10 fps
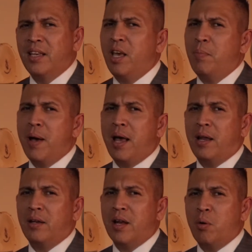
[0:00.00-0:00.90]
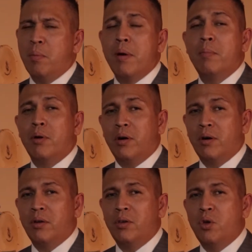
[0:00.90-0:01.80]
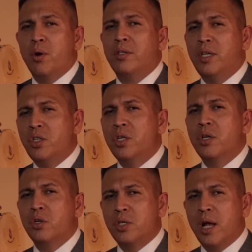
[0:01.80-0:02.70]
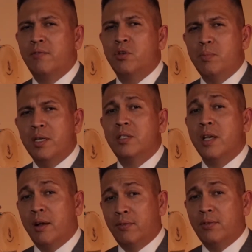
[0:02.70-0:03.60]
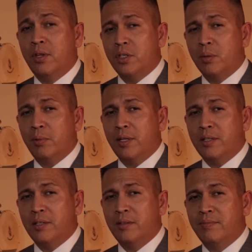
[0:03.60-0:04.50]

Keep at it and remember, you are teaching yourself to be self disciplined.